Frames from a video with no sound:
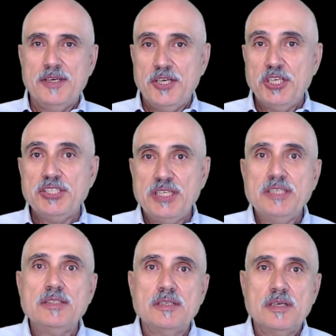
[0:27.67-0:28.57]

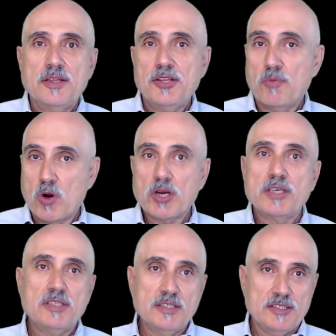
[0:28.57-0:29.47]
Indeed, the
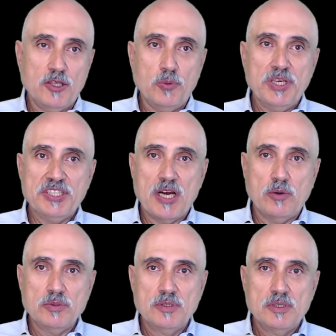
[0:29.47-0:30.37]
market is slowing down.